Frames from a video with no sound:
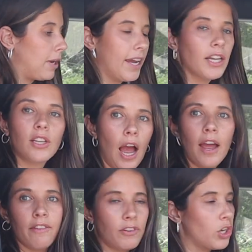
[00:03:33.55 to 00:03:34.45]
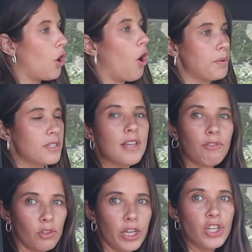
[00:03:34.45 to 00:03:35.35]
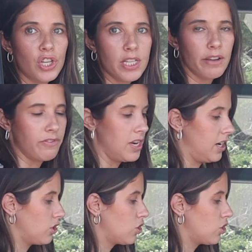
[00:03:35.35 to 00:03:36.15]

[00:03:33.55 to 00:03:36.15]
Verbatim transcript: could go up several inches if needed.